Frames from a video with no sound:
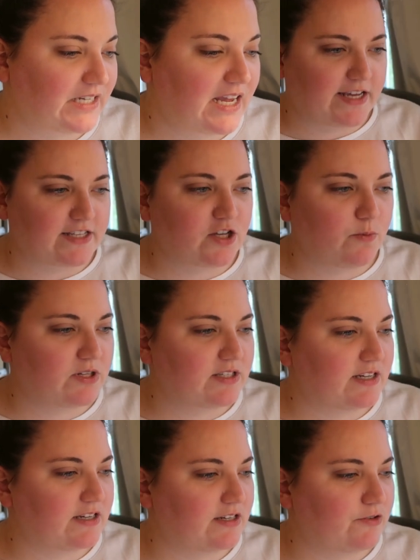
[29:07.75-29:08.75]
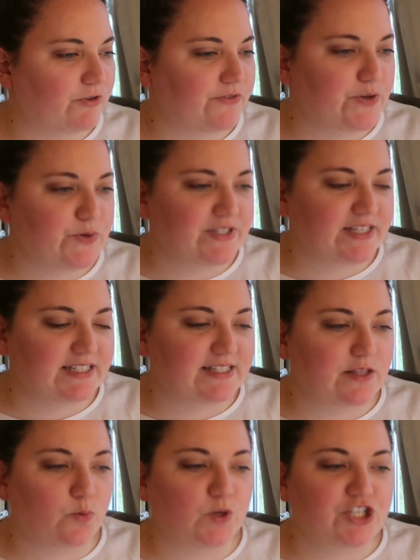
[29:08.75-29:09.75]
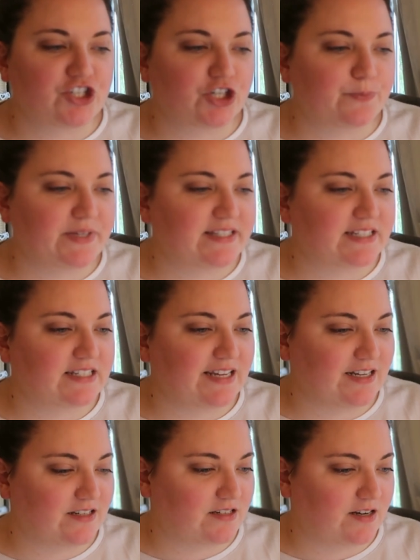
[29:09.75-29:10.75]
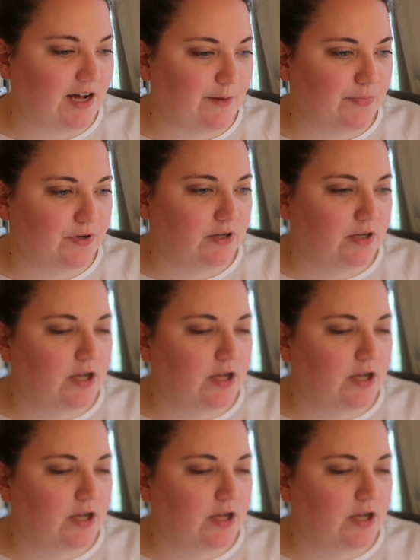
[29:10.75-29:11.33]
Okay, someone in a review says it's The Witcher meets A Tainted Cup.